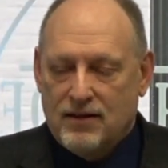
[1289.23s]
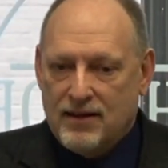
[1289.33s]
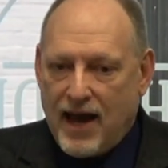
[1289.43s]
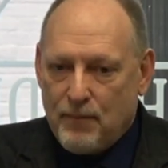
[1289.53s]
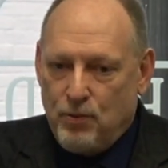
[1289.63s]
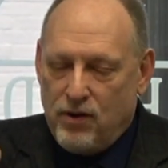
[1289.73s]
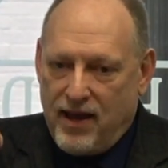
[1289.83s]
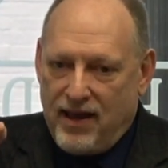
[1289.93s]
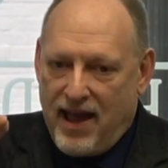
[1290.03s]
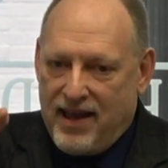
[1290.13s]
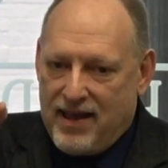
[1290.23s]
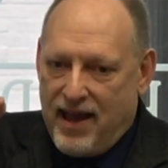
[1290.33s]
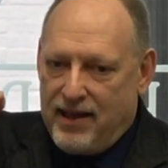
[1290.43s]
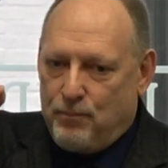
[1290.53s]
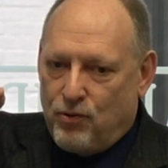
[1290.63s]
God put a, a,
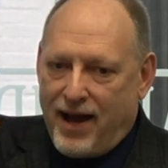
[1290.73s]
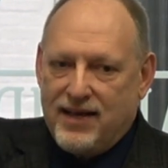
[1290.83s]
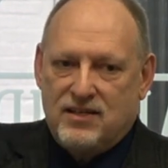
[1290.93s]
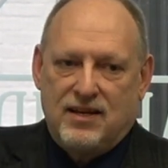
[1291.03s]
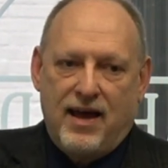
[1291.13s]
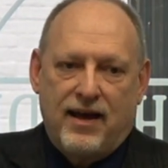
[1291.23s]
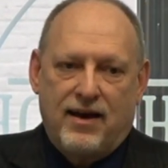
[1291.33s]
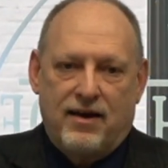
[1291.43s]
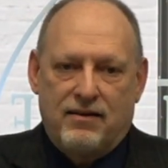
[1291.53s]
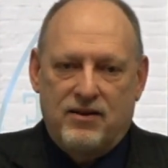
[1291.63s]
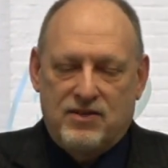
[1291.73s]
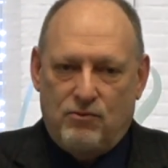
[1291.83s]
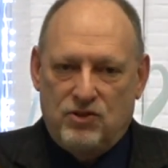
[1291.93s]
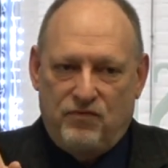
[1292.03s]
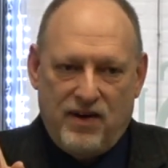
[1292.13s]
a price tag on us that
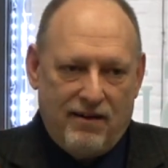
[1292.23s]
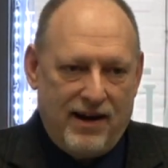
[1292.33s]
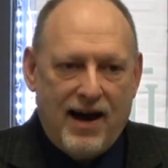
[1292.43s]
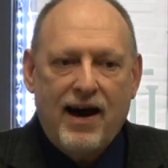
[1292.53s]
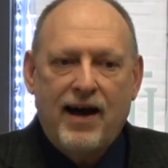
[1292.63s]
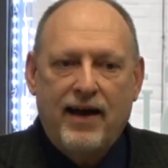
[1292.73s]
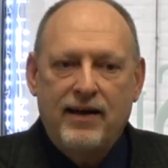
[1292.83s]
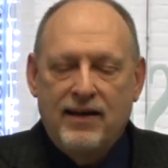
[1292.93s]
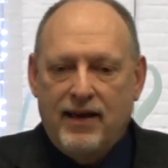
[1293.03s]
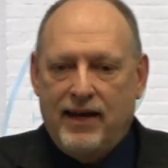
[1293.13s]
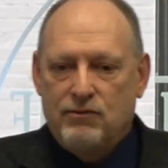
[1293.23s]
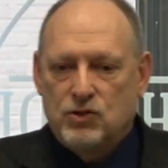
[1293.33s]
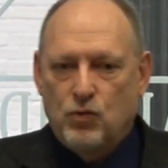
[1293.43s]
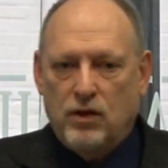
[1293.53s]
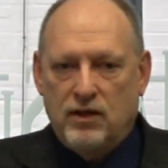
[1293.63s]
was very high, and He
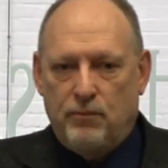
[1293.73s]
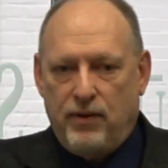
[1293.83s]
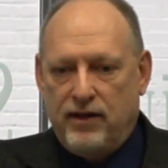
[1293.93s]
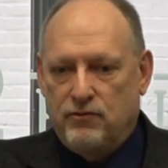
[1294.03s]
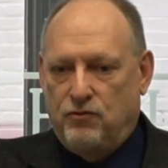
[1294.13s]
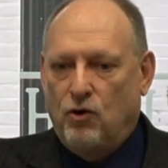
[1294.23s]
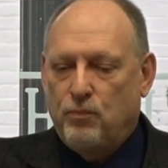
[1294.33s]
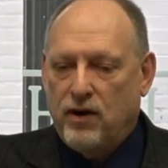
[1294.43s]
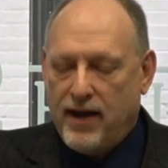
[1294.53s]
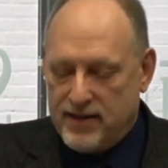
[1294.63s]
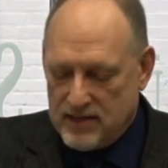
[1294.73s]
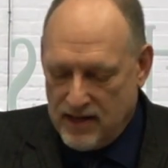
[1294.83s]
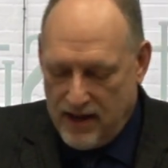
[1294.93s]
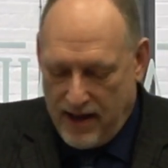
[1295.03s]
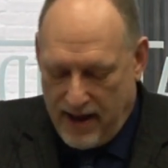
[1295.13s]
was willing to pay the full price.
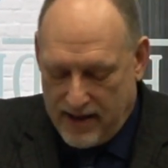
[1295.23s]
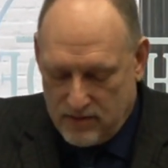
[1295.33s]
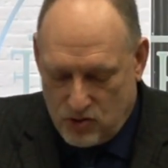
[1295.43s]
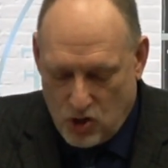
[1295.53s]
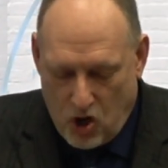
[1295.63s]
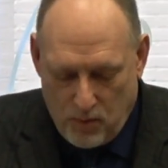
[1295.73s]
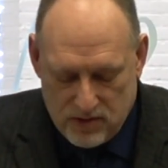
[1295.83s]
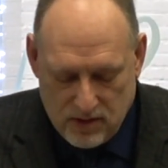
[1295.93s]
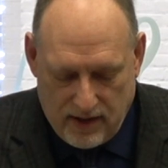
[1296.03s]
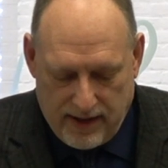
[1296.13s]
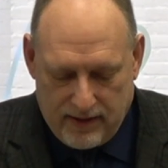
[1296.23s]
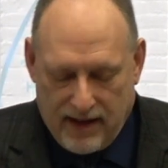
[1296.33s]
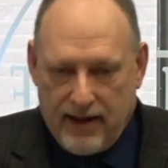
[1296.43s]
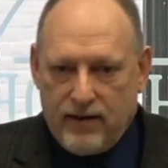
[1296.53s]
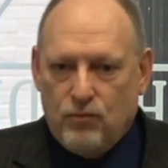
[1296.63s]
And Job is a, a,
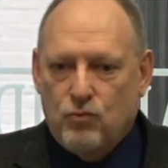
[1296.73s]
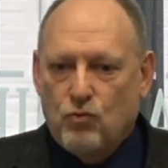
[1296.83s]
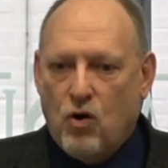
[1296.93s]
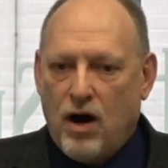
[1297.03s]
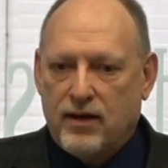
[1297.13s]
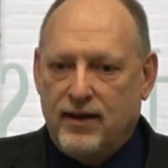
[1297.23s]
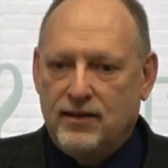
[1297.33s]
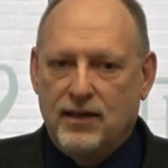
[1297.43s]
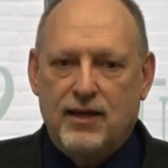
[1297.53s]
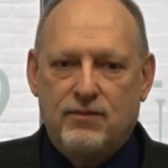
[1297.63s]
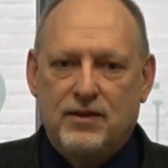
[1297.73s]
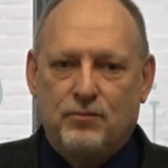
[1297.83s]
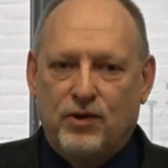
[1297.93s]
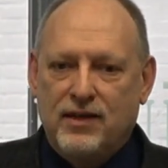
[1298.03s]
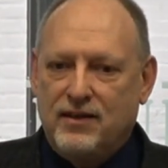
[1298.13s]
a, walking, living,
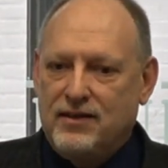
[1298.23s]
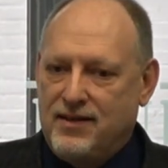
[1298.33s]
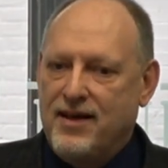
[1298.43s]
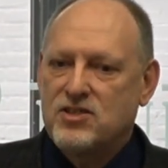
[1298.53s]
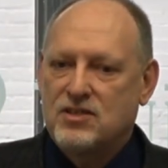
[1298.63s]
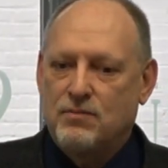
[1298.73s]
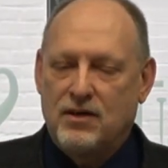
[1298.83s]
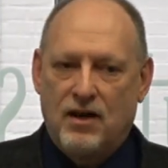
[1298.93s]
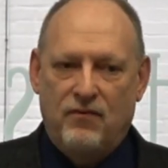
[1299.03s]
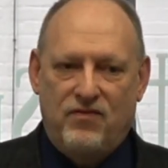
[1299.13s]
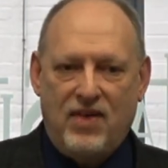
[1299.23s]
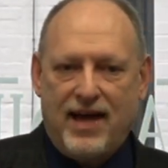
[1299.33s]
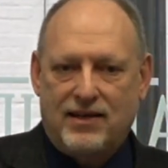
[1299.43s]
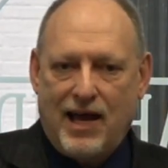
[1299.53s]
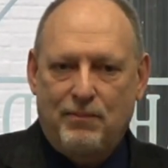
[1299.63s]
breathing testament of
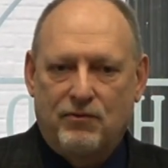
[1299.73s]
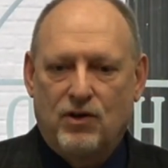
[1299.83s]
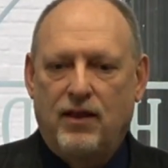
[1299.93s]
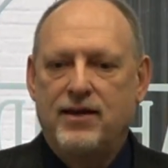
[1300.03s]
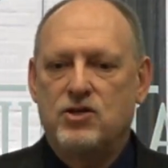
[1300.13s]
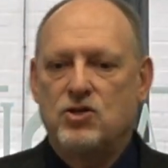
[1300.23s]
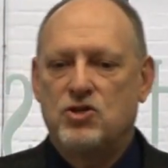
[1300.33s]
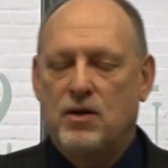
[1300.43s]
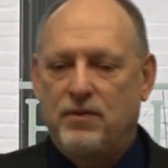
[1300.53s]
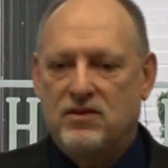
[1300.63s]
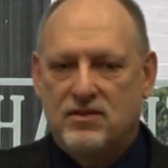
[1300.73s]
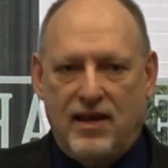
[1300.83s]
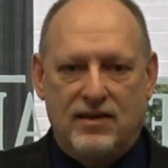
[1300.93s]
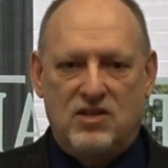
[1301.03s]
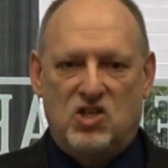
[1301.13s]
that type of relationship, and
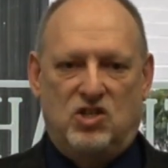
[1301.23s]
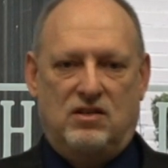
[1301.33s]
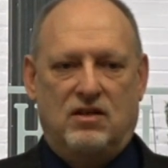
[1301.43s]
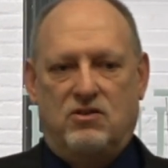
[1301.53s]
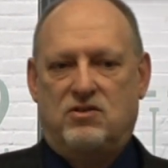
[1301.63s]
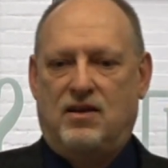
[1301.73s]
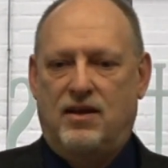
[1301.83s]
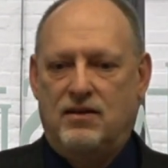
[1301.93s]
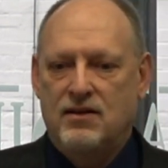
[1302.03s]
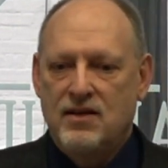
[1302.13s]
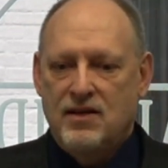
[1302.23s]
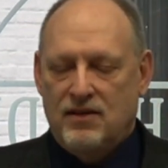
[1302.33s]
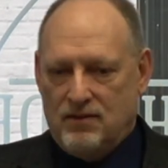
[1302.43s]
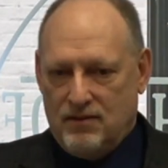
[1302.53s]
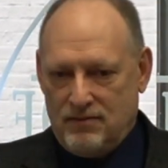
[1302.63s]
Satan just didn't understand
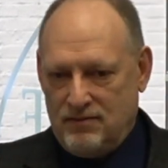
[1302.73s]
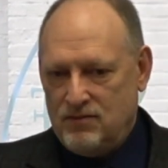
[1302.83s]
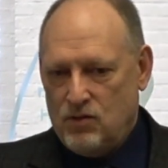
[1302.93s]
it.